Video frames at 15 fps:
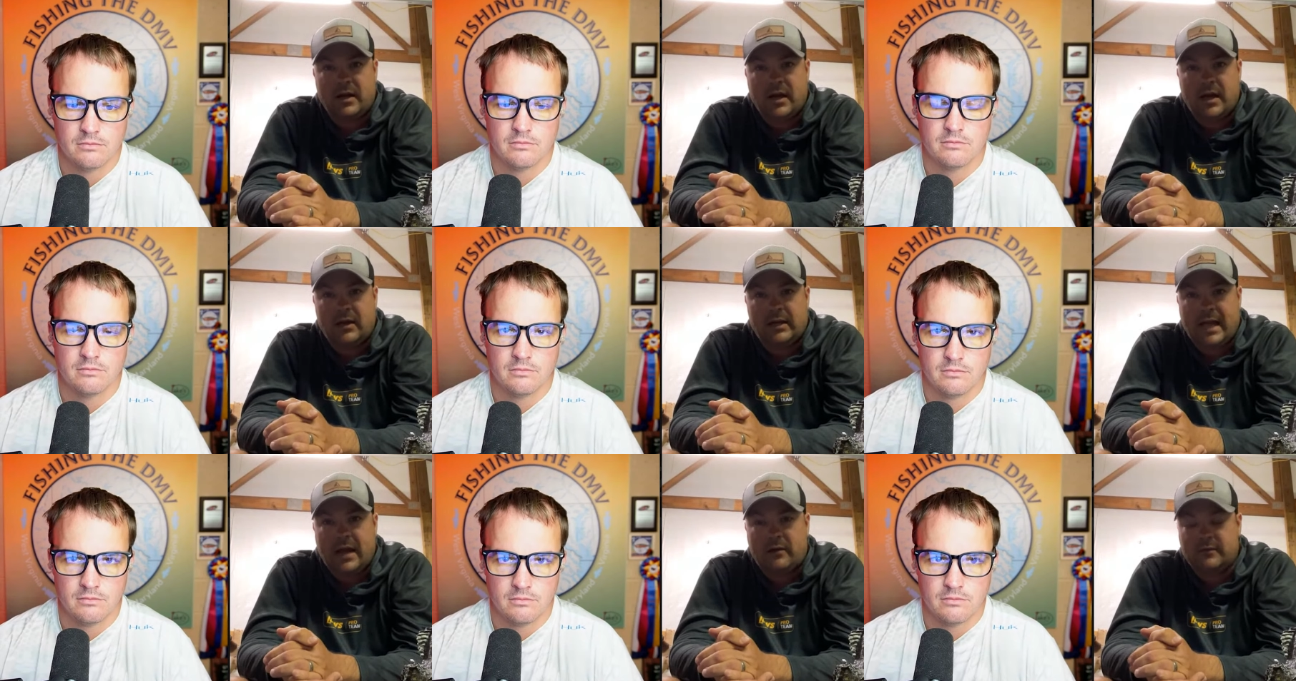Speaker 1: I
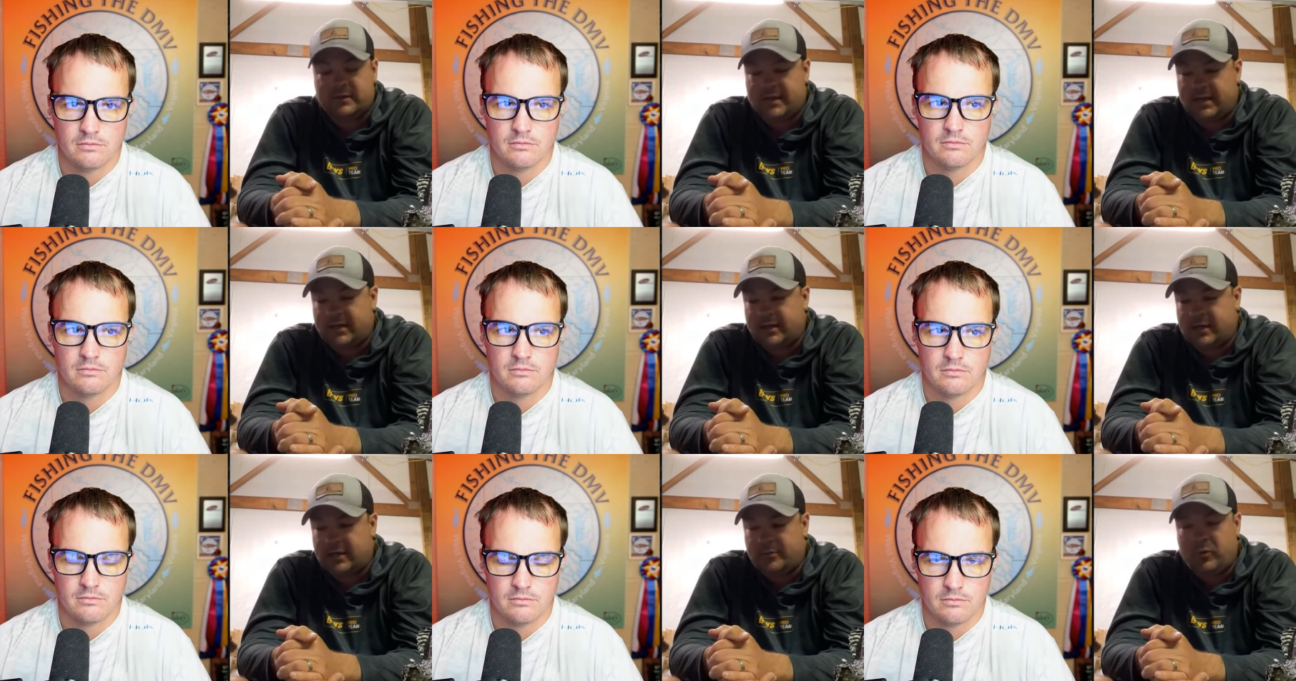got on
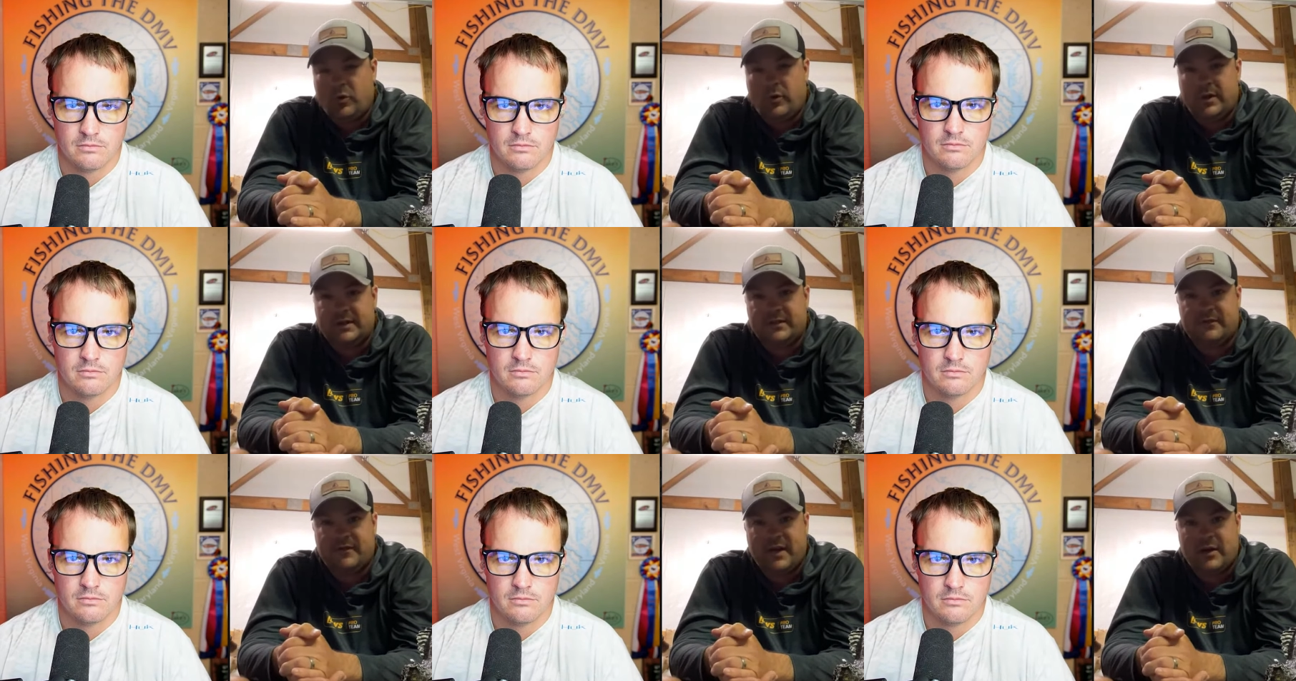secondary
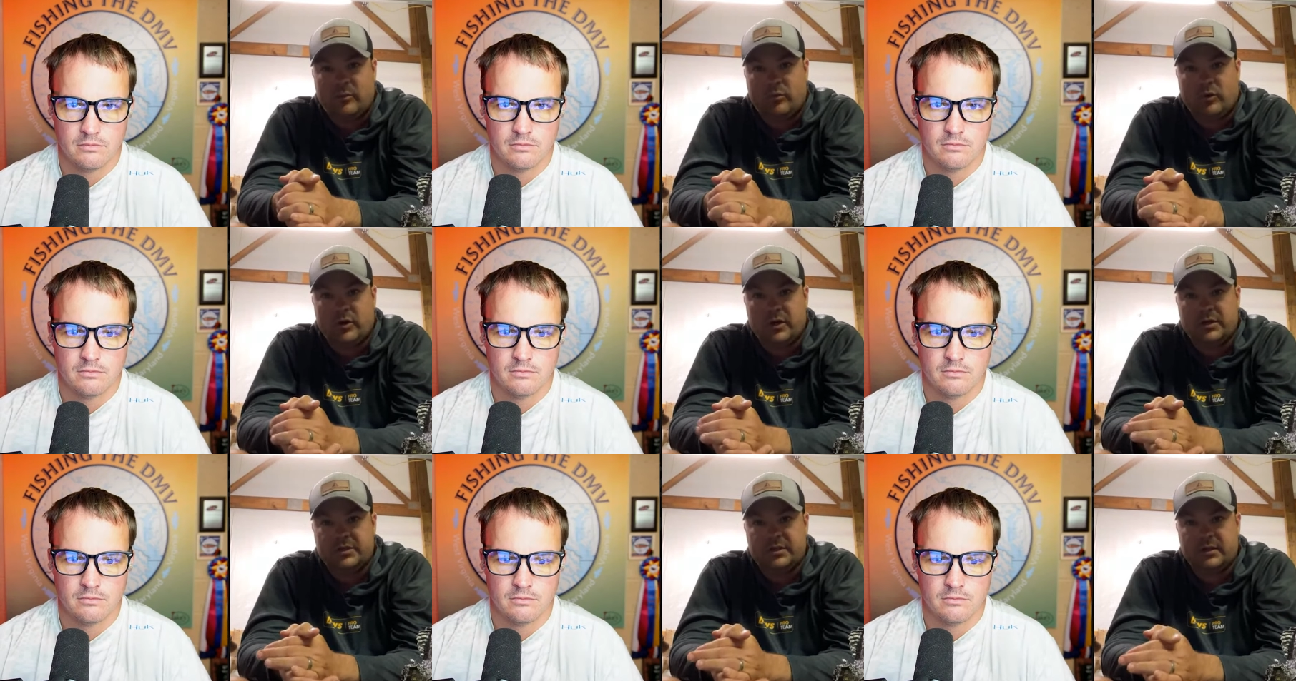points and found
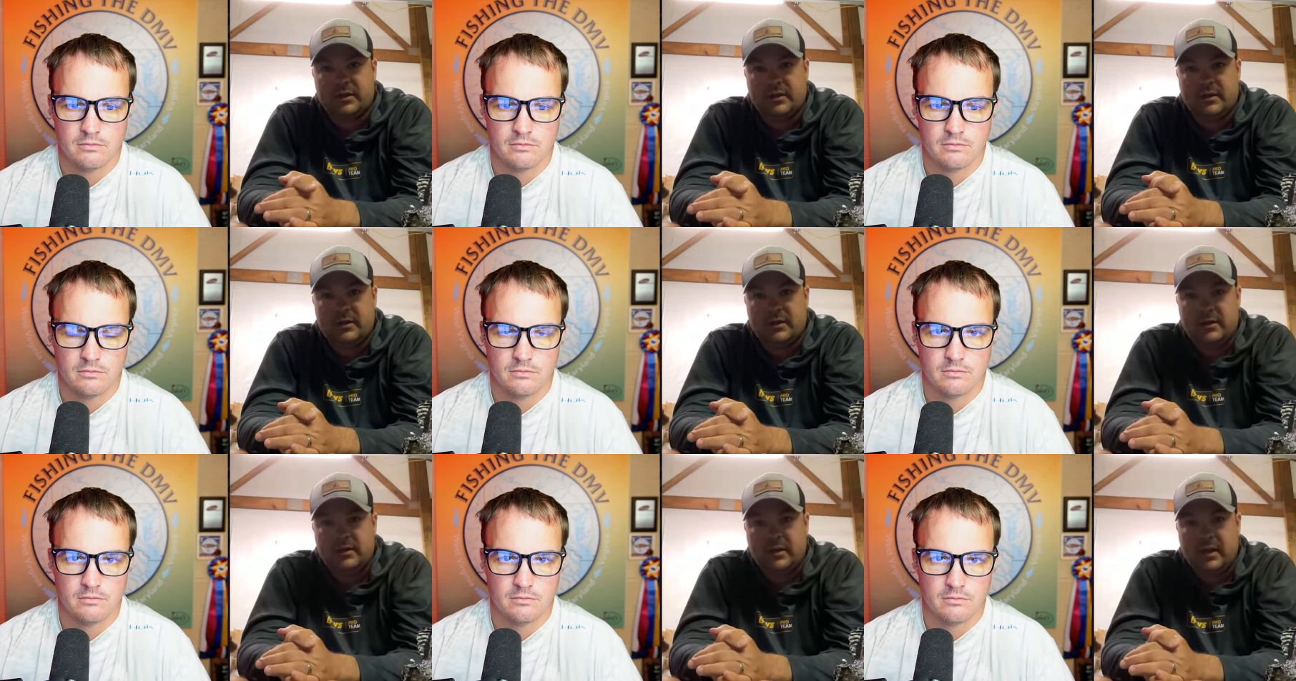brush,
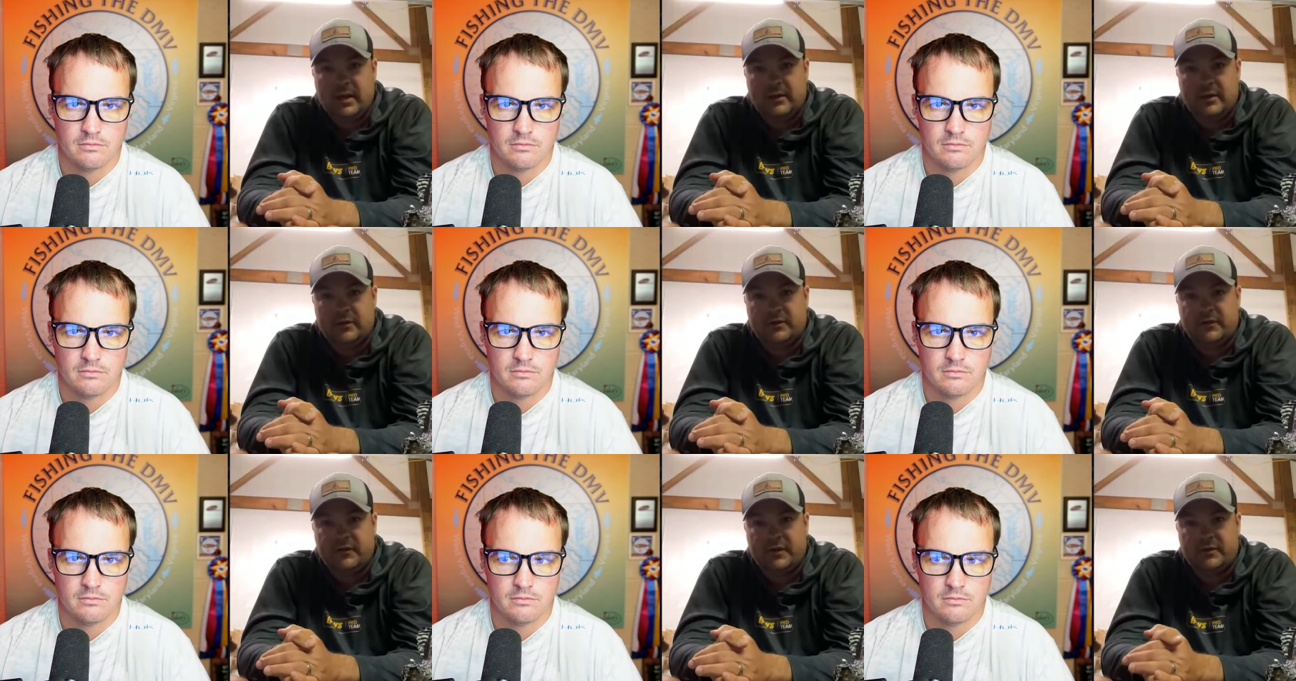and
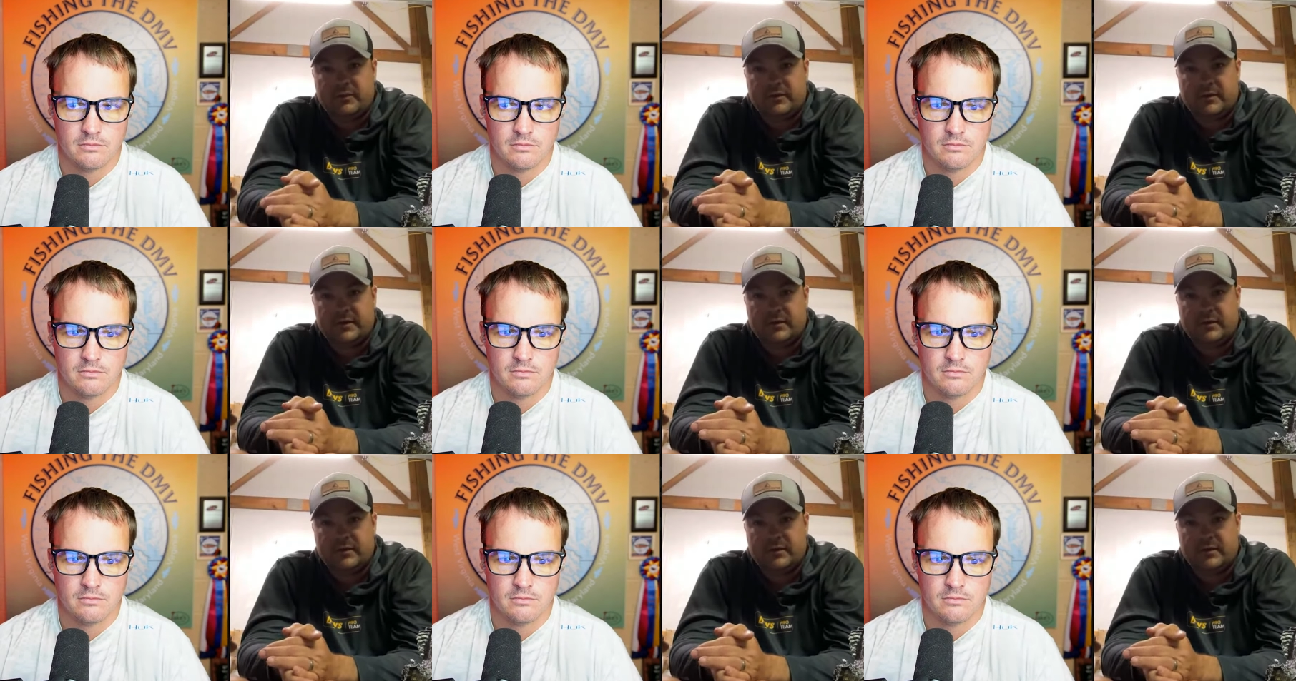those fish